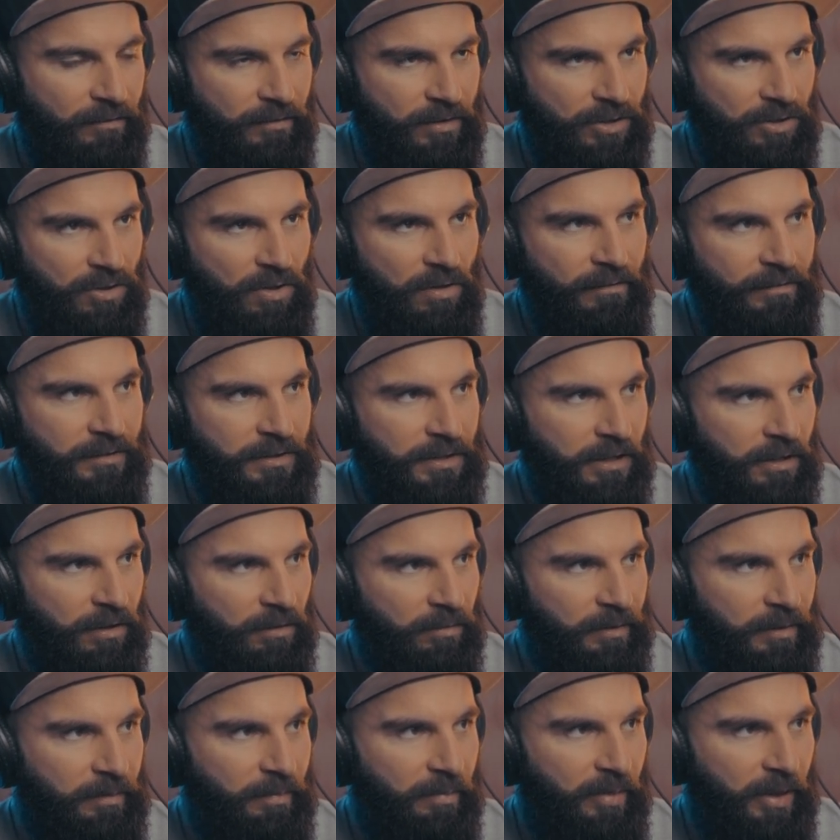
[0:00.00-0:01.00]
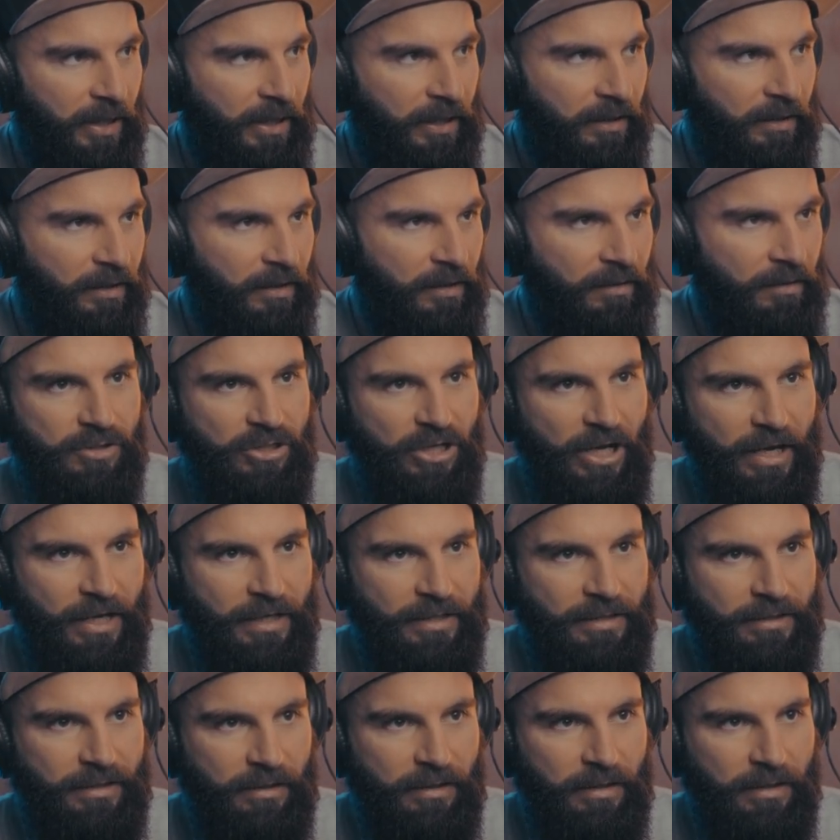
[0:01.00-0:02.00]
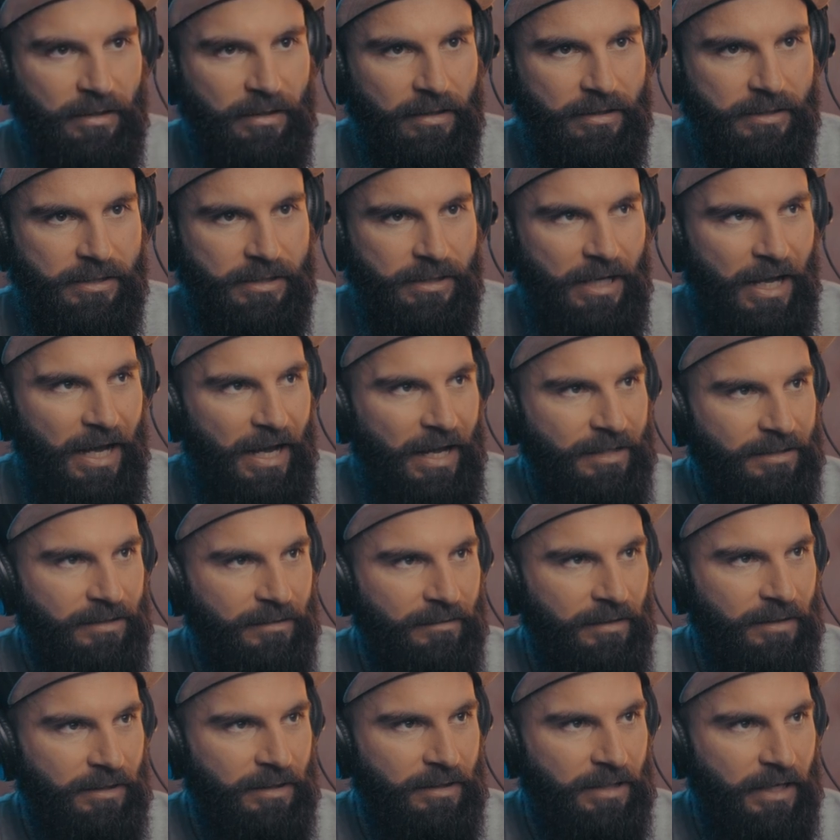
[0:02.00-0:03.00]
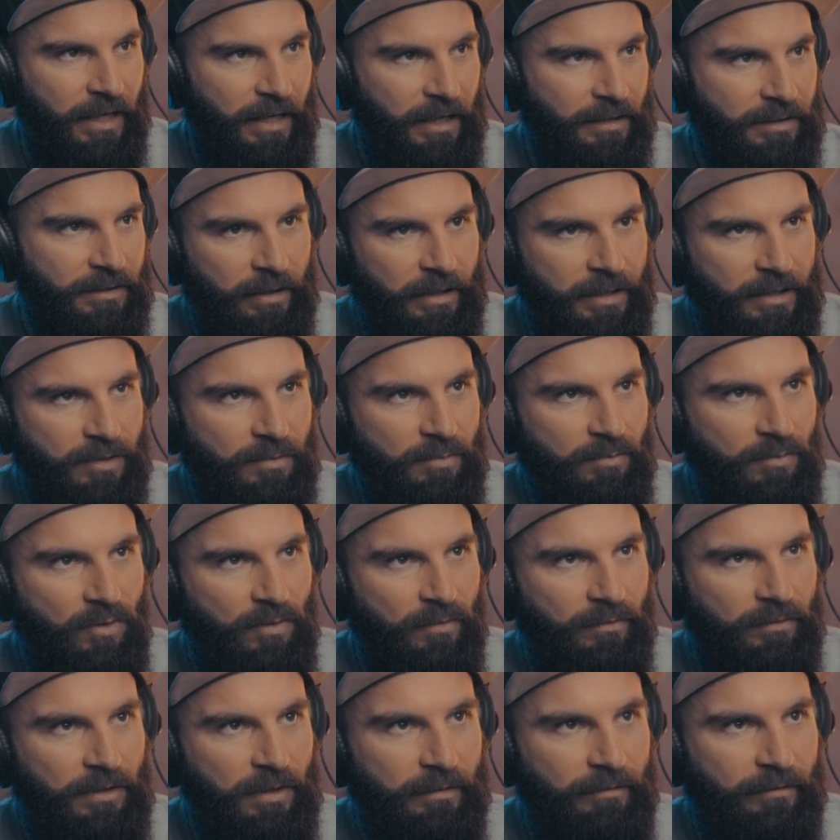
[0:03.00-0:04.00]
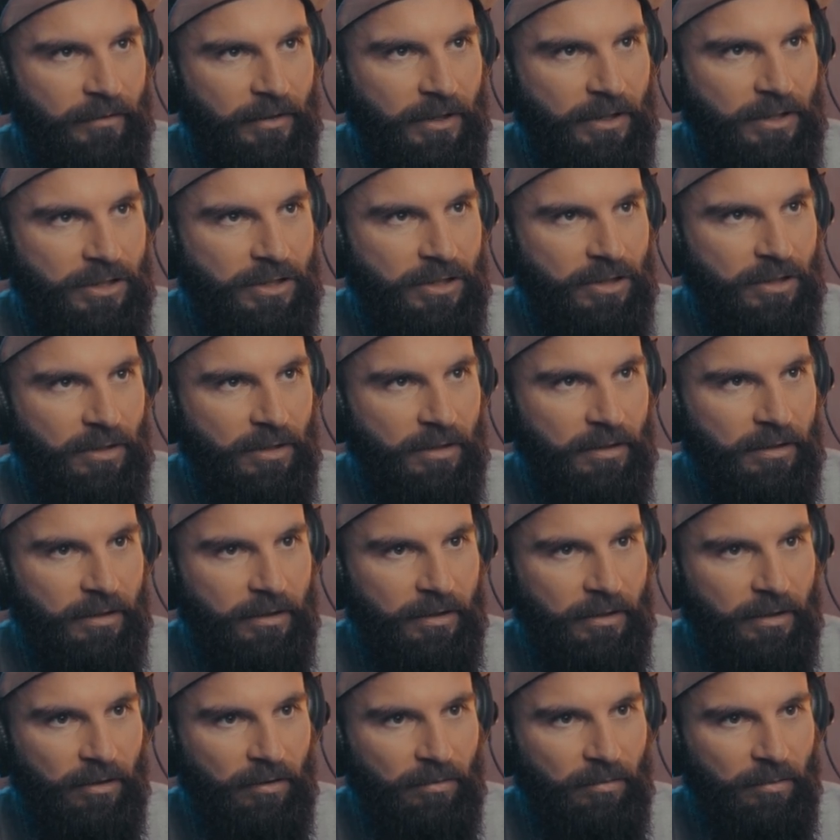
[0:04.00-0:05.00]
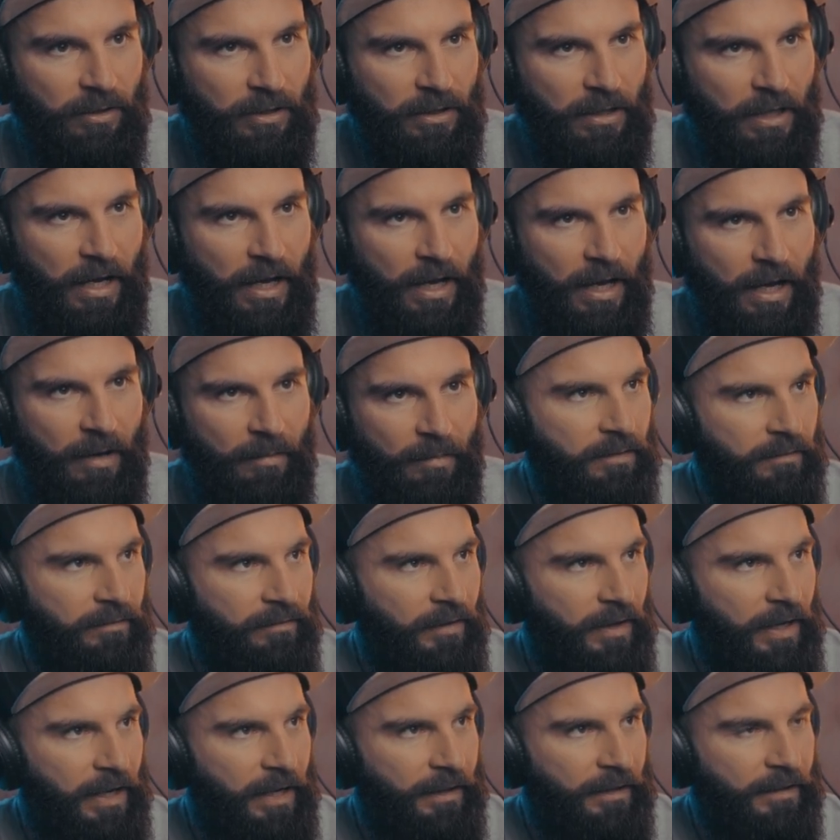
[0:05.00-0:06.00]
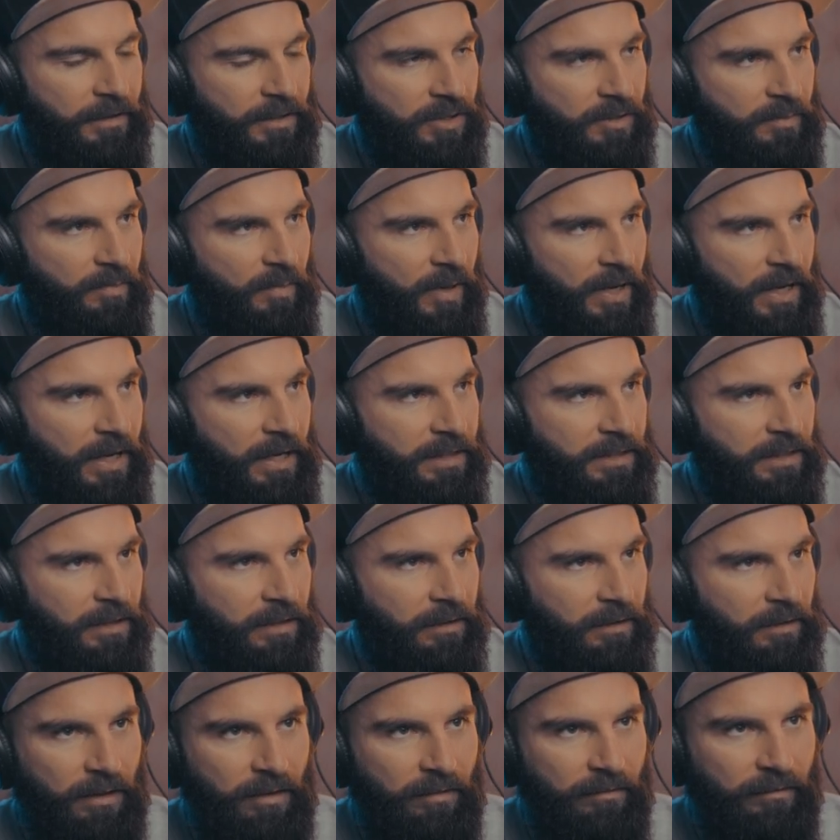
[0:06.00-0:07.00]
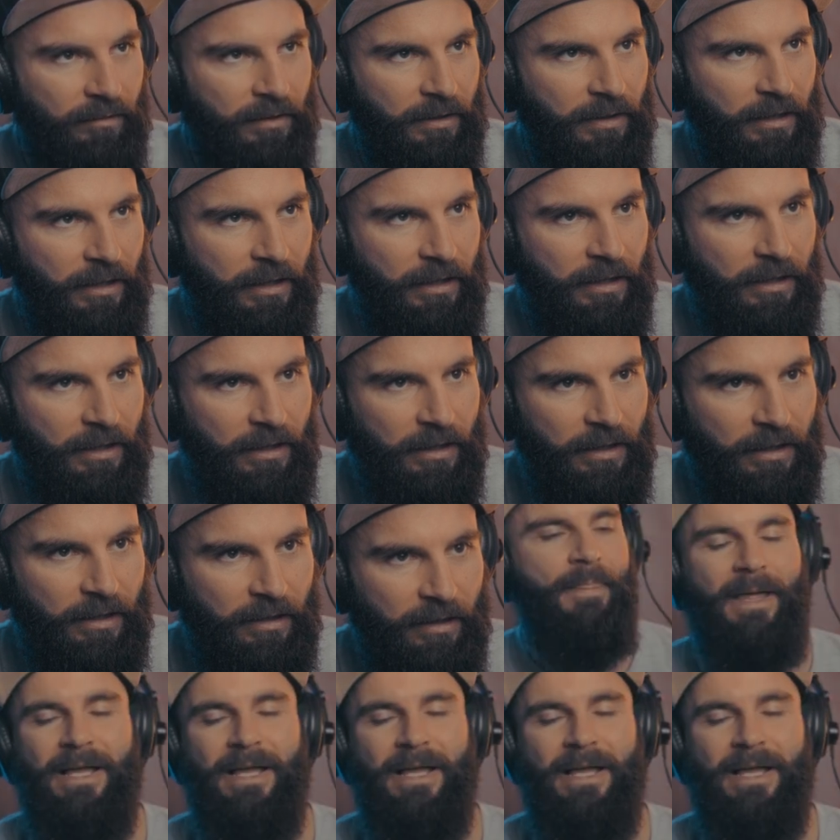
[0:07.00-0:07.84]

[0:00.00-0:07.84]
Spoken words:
Resolve is a little bit bigger, change the size of the text. Let's move DaVinci a little bit up, divide the spacing evenly.